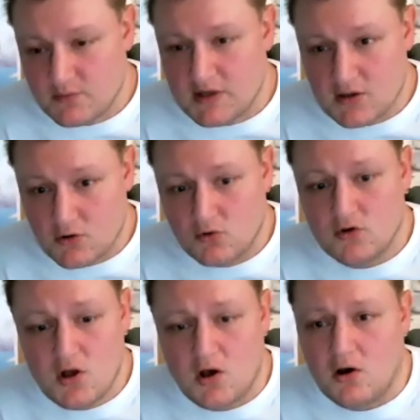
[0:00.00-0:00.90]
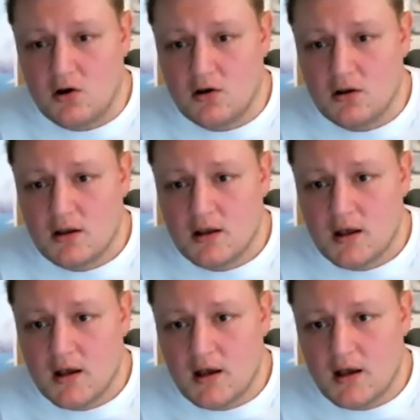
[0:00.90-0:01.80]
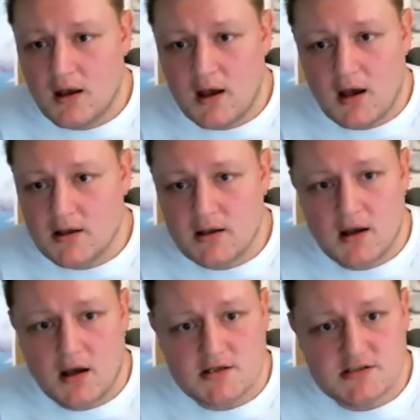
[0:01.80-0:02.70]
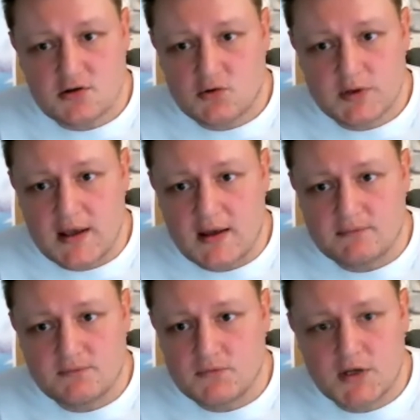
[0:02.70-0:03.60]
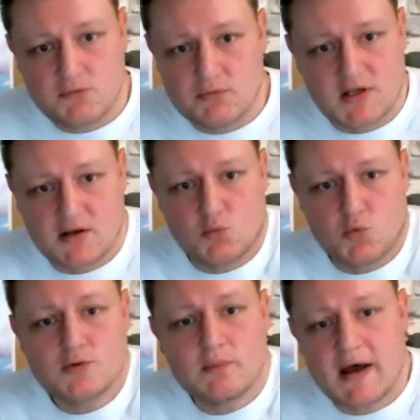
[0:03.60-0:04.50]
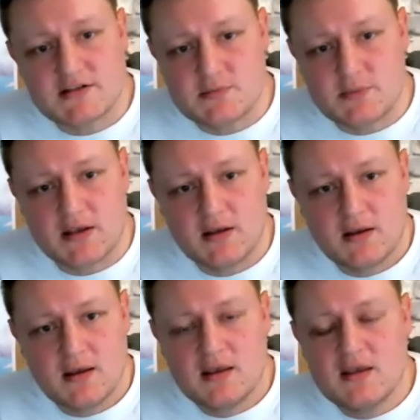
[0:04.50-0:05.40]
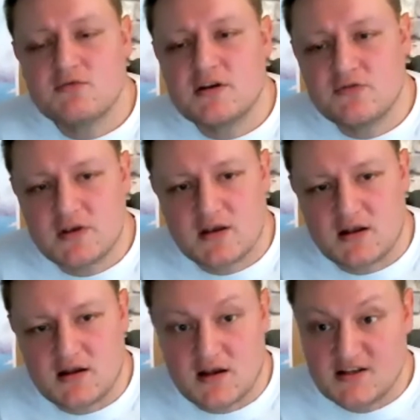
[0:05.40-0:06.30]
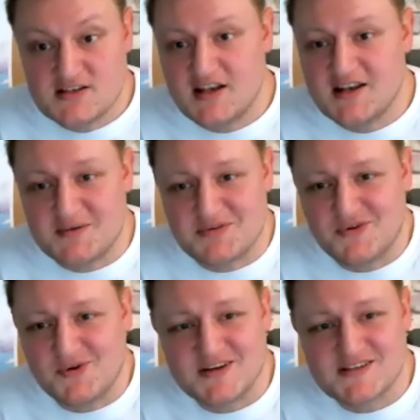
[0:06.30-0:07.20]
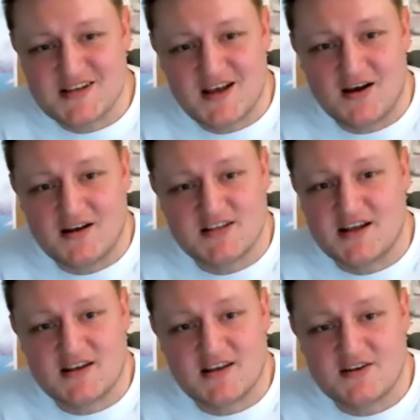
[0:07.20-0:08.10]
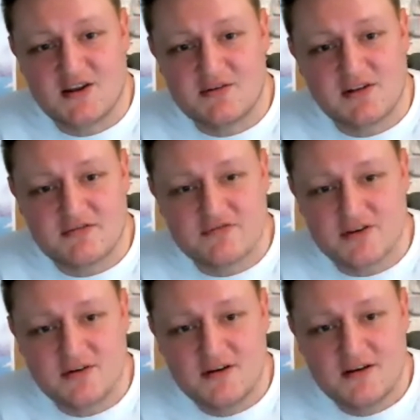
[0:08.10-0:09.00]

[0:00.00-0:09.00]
me or not, I I'd still be there. It, it wouldn't matter to me, even if he uh, and he said it before. He's, oh, "Daddy, I don't love you,